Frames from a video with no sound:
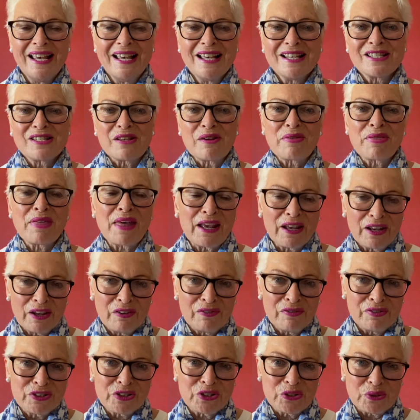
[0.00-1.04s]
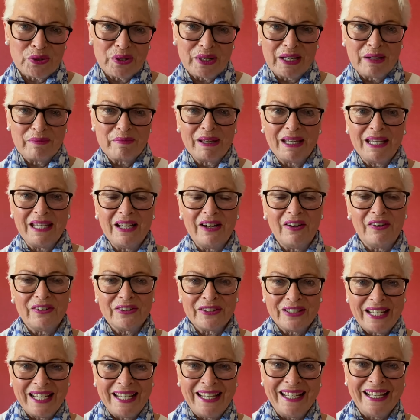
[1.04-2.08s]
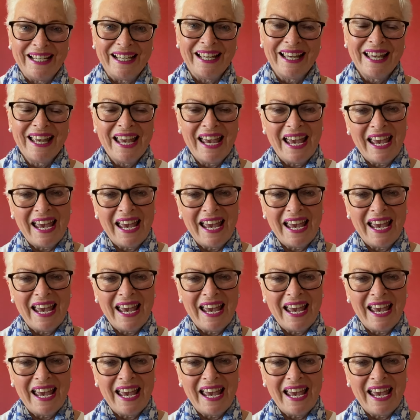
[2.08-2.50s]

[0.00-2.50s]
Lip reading: So thank you for joining me on here.